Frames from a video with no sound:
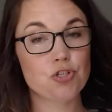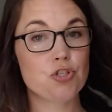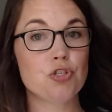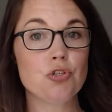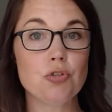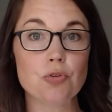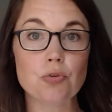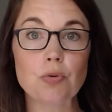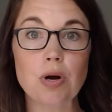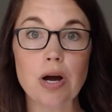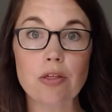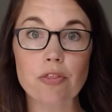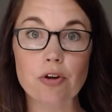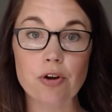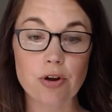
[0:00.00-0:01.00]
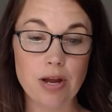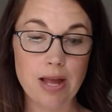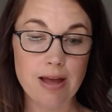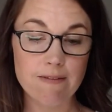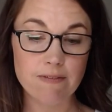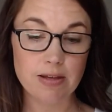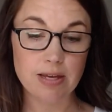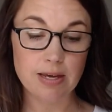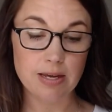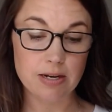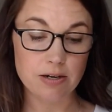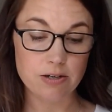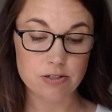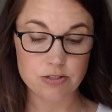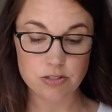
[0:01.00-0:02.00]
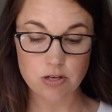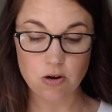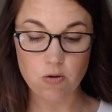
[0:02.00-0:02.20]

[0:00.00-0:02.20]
2 other heavy hitters.